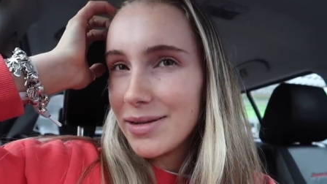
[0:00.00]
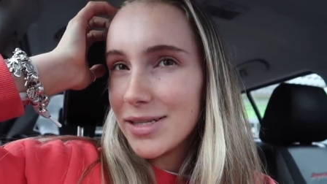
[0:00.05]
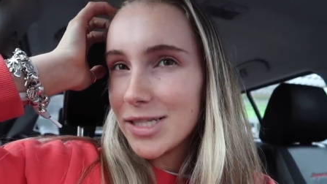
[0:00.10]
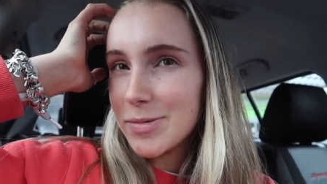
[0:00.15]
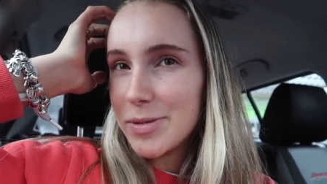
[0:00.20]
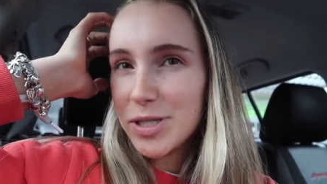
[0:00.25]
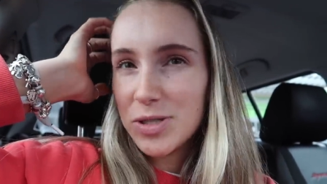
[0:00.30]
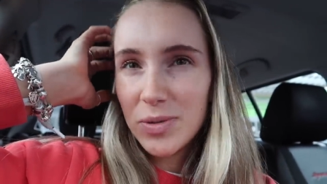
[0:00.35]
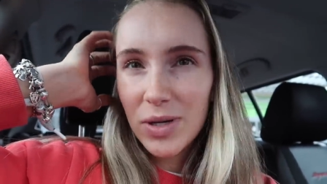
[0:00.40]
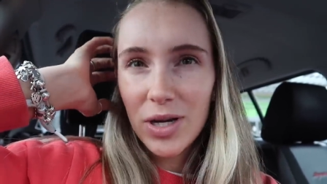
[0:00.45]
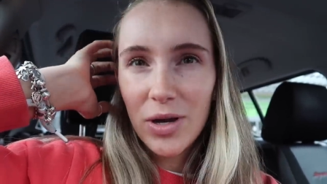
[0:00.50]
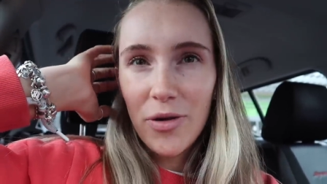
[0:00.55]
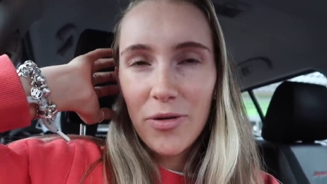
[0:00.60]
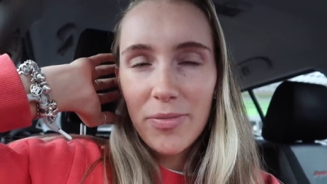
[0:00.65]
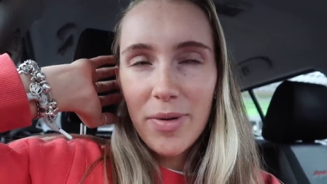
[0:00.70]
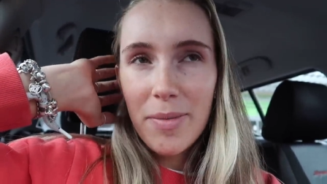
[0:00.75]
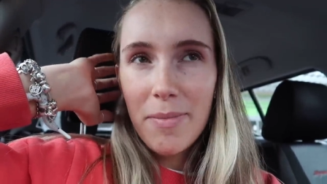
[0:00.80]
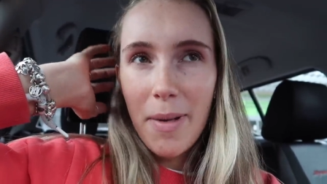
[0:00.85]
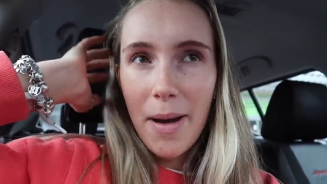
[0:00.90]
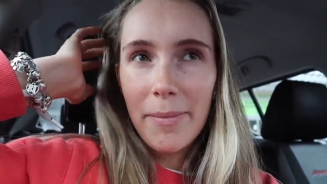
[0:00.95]
especially when I go with
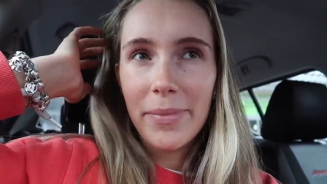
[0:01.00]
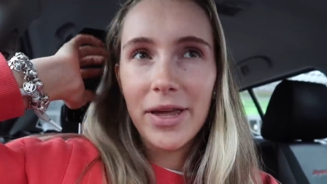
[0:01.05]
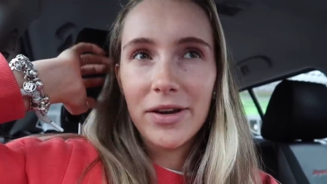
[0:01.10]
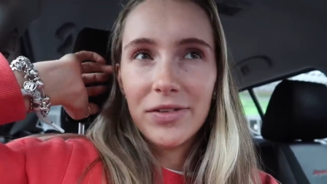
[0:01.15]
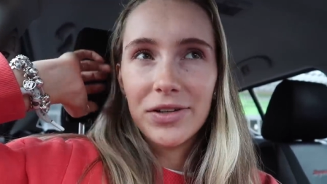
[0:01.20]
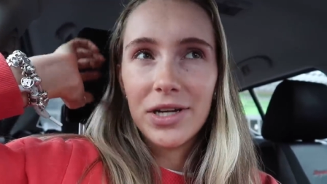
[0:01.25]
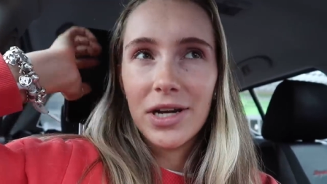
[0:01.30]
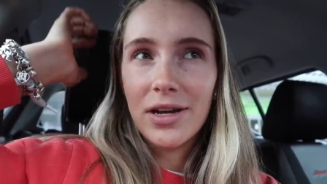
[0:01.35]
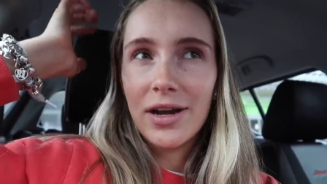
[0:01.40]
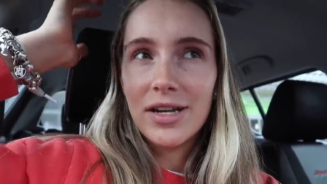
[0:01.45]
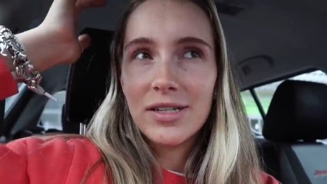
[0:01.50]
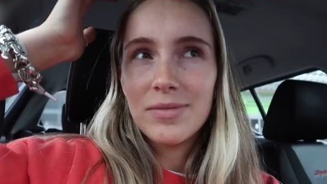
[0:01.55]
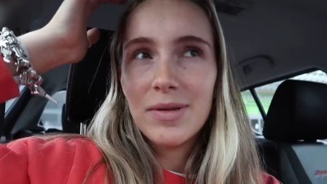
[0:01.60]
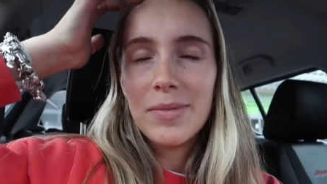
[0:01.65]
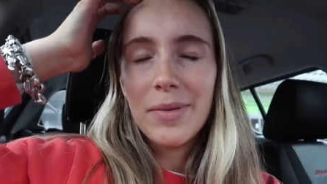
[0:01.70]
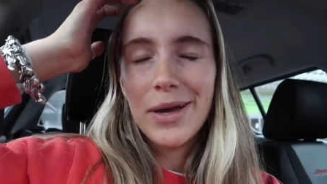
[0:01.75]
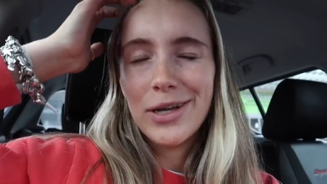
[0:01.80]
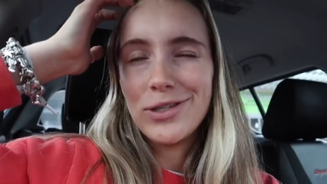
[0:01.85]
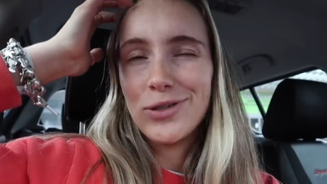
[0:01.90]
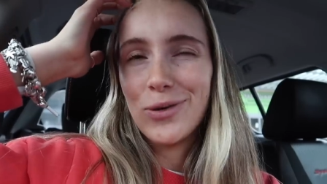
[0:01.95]
my mum, they recognize me,
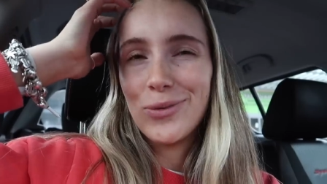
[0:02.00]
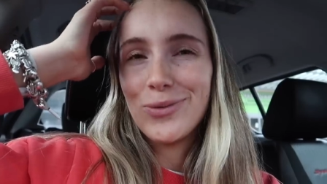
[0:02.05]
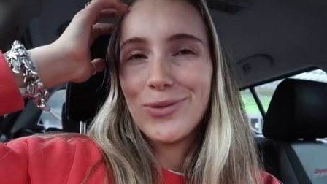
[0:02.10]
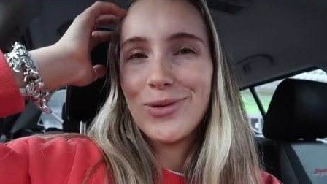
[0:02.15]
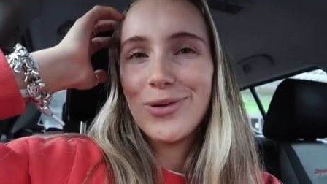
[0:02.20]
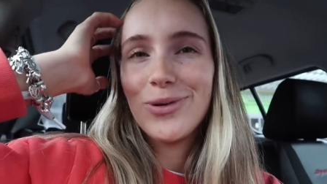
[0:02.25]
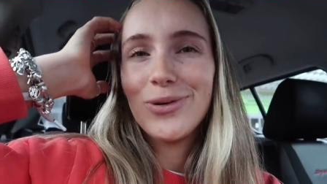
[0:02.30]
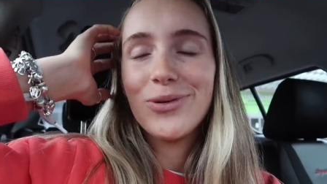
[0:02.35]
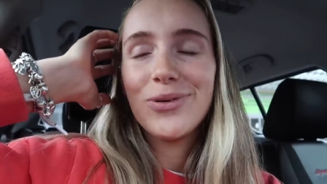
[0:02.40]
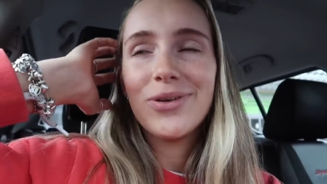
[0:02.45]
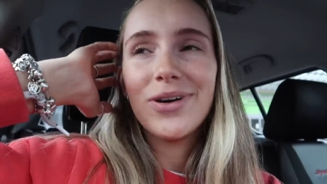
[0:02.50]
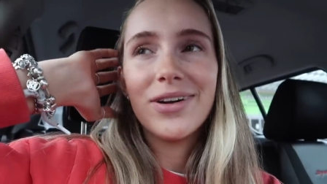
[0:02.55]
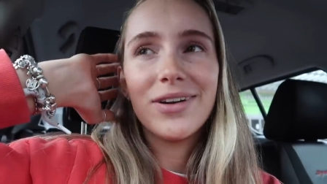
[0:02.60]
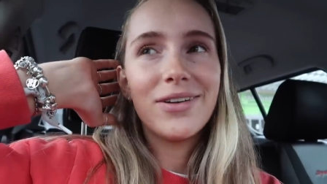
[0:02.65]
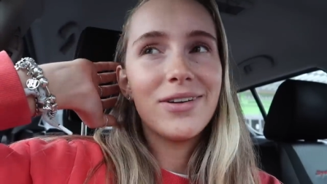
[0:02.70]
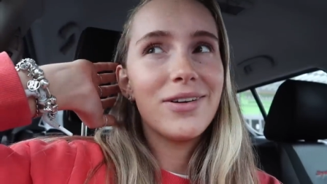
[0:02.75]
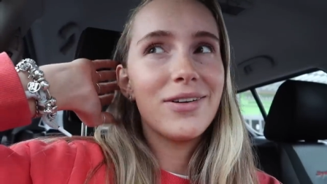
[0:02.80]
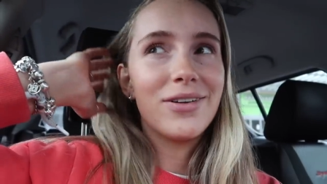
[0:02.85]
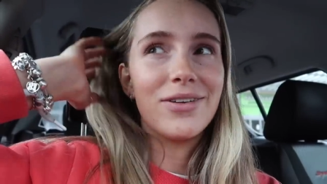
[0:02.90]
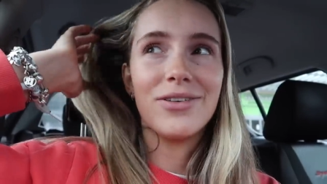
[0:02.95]
but I don't know
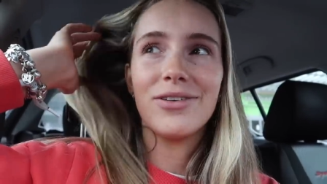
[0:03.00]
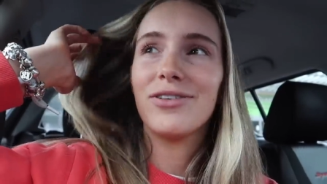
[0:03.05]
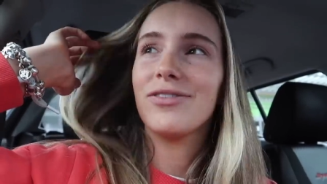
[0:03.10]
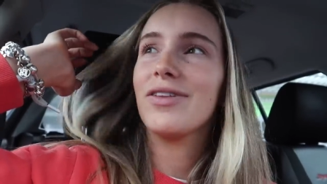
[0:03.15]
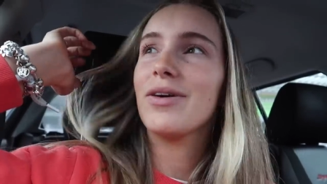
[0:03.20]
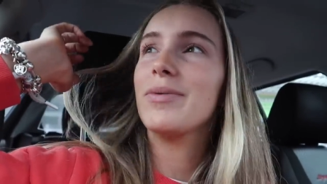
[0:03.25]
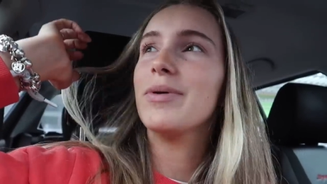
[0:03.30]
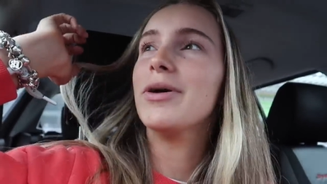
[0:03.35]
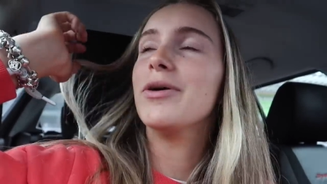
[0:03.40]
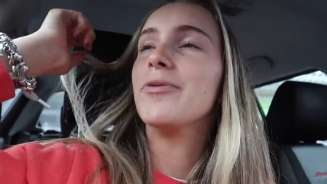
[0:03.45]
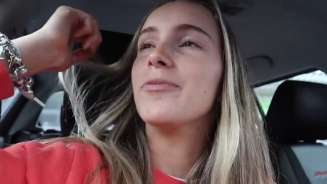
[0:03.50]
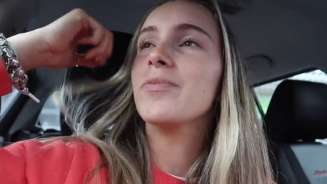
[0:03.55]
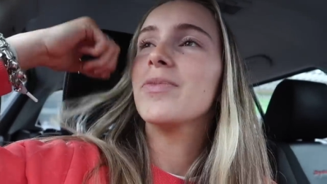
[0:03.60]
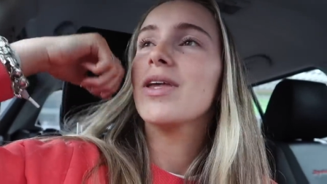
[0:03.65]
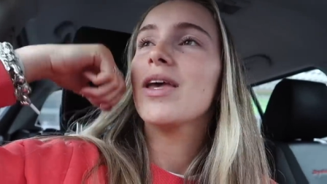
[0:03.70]
if they will.